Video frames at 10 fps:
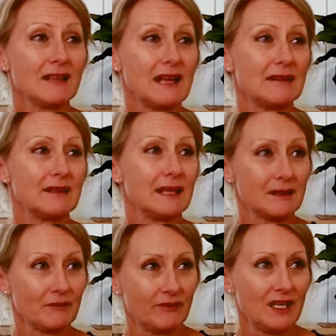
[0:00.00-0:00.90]
and let
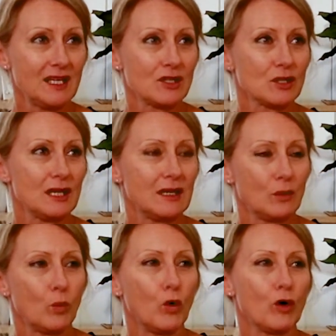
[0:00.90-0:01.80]
them finish in the
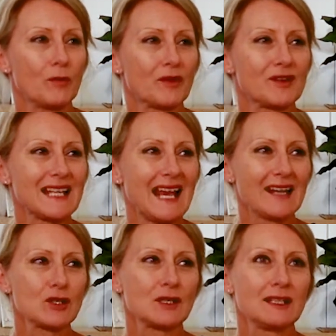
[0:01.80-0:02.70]
warmth because they
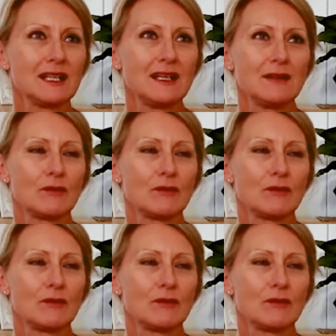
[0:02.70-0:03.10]
actually